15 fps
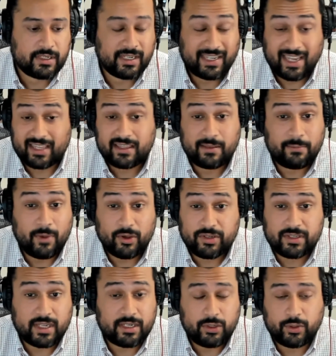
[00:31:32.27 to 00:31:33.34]
to get the
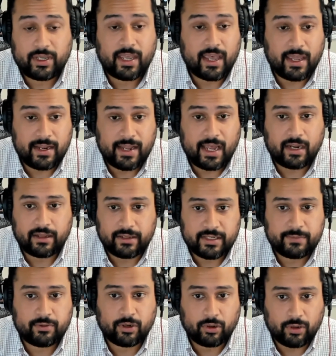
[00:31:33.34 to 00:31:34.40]
most that you can out of this
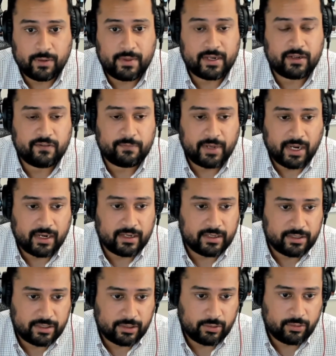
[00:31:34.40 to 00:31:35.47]
program that you've paid into.